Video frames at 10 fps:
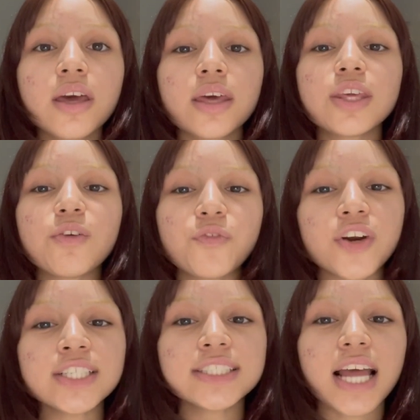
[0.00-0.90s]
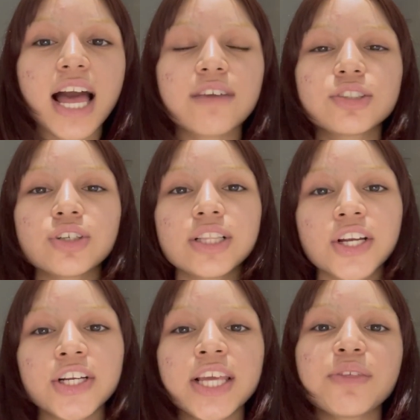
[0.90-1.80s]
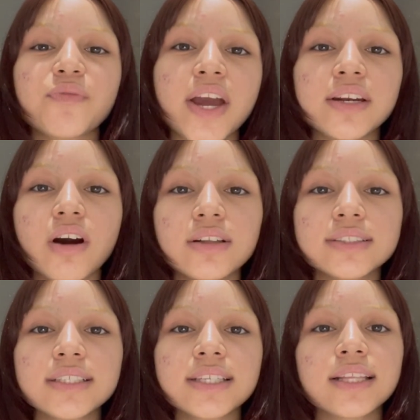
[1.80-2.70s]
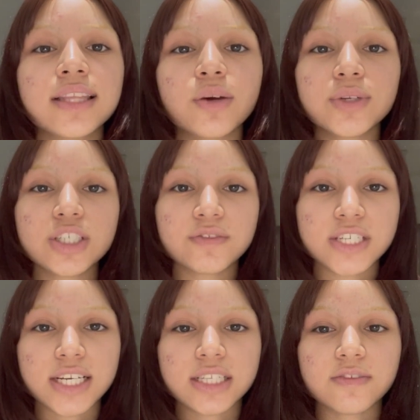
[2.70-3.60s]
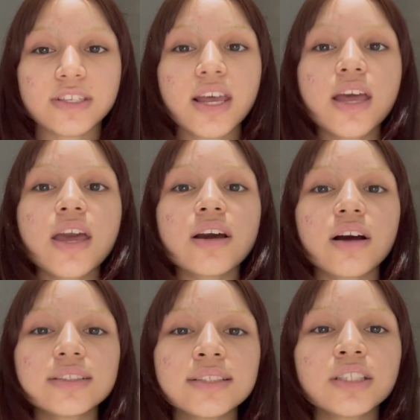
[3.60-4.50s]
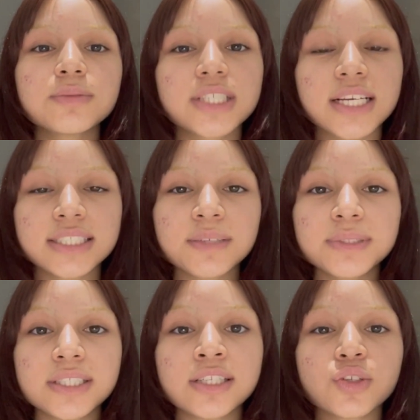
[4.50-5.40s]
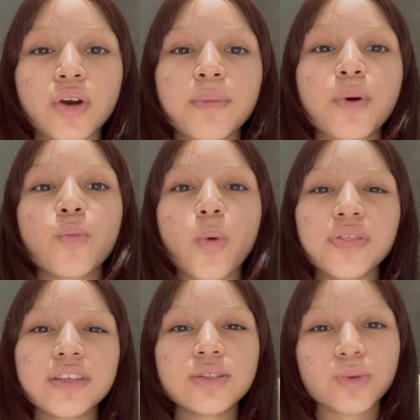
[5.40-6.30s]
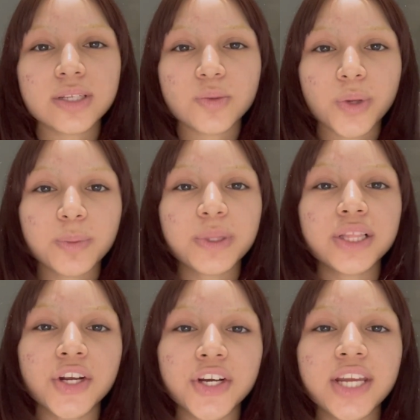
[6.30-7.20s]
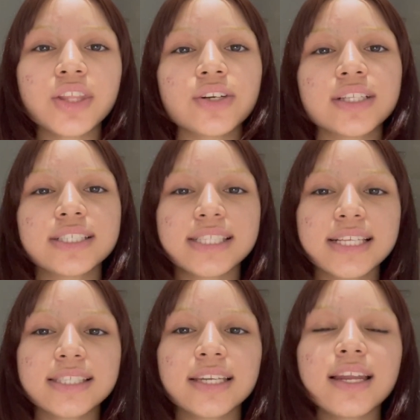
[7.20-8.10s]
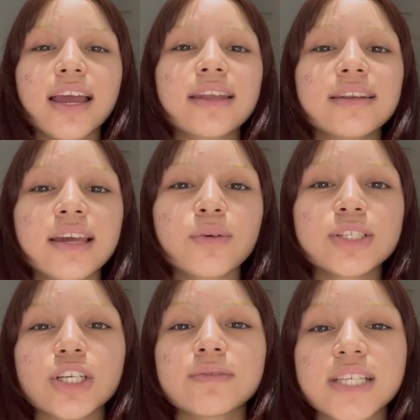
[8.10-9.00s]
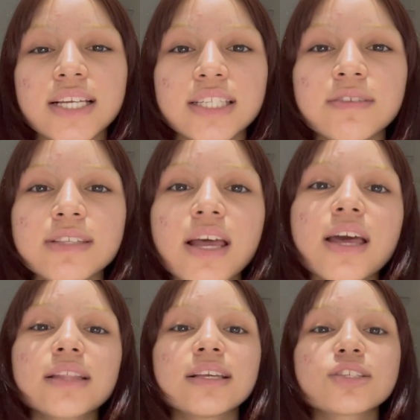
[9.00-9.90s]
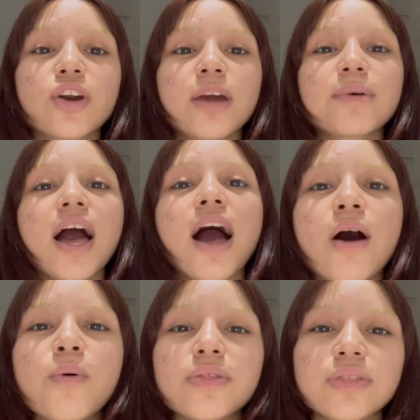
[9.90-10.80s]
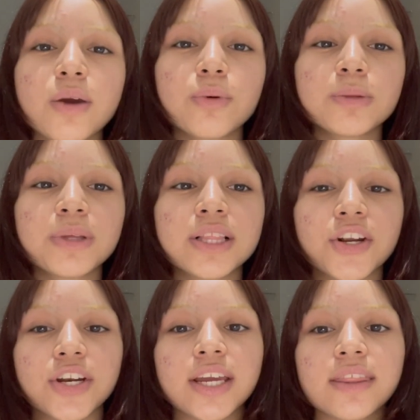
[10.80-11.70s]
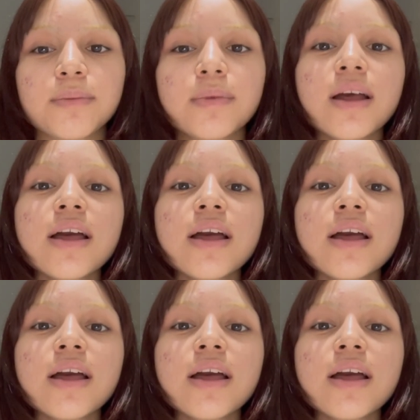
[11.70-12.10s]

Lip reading: You first have to clearly define content and language objectives. Content objectives describe what the students will be learning during this lesson, and language objectives describe how they will be learning them.